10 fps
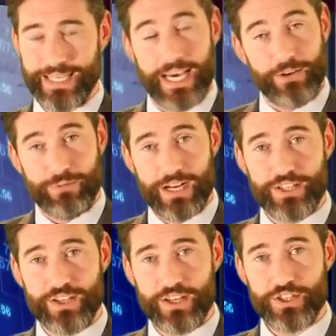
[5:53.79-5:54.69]
and
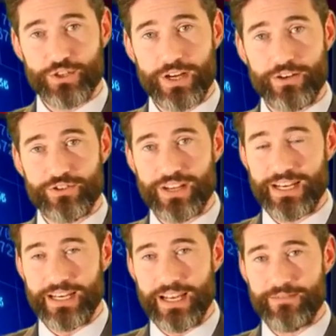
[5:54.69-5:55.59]
Renaissance traders
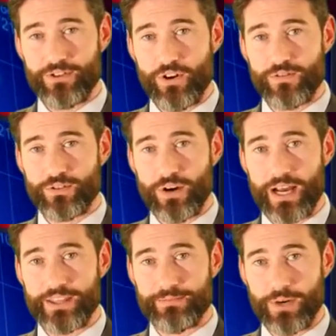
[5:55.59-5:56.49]
never
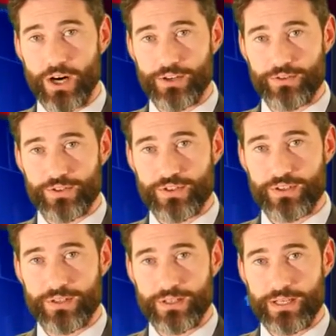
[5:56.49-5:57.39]
override the
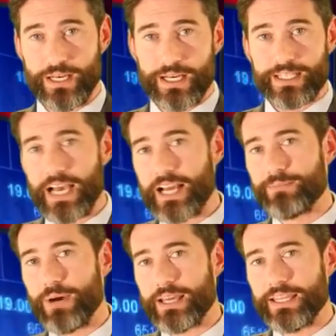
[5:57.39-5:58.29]
models.
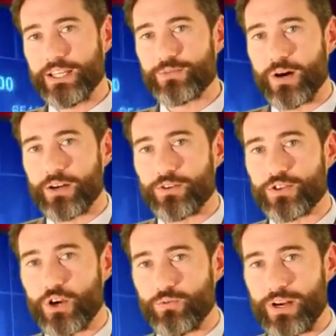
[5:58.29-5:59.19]
Guided by these
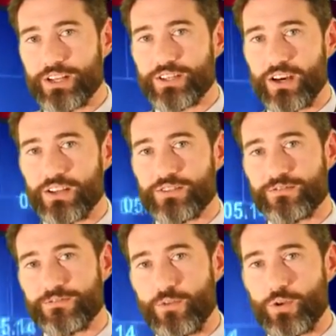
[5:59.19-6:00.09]
models, Renaissance
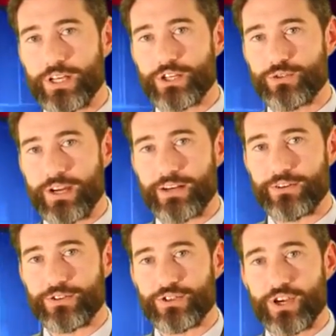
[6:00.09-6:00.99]
40
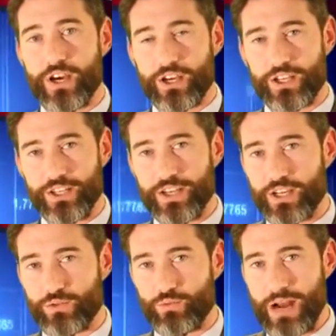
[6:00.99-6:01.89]
traders
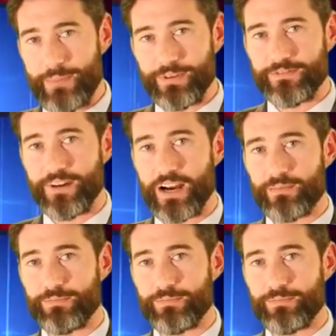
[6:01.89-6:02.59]
conduct rapid-fire